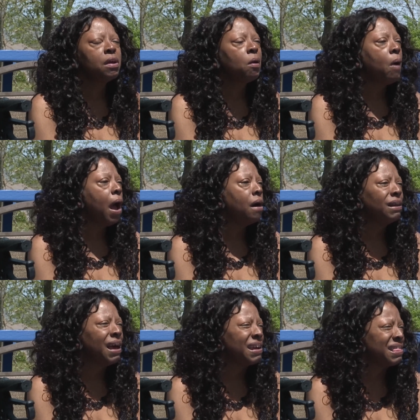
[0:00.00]
go out
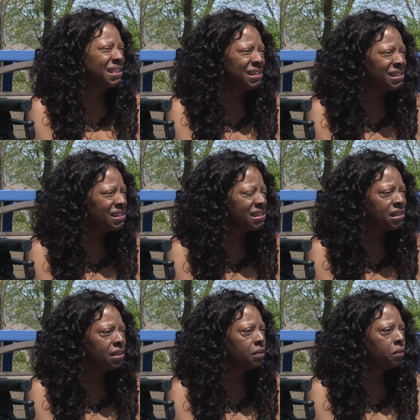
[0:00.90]
like this,
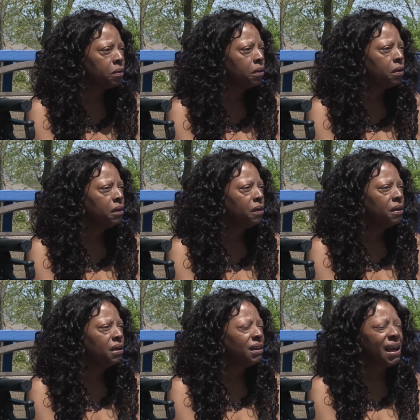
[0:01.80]

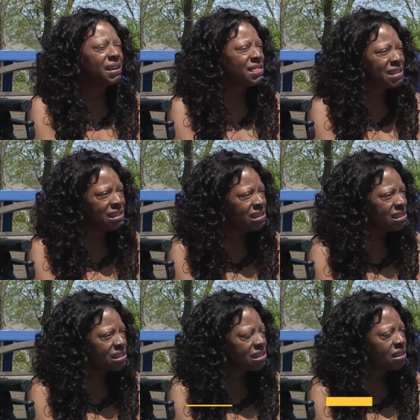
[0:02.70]
like this,
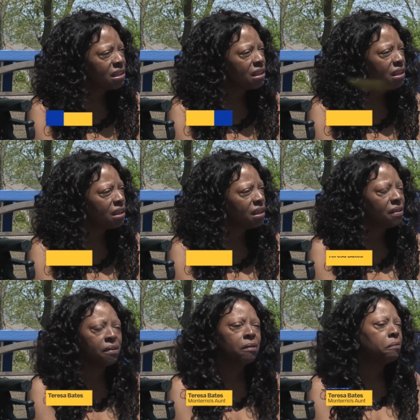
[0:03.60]

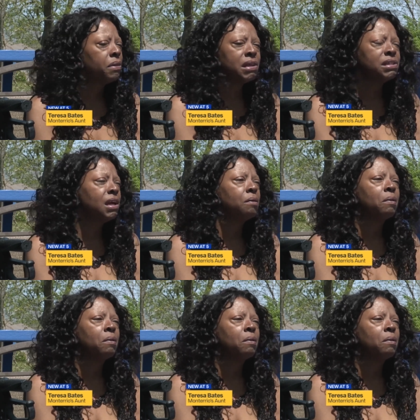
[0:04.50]
that's not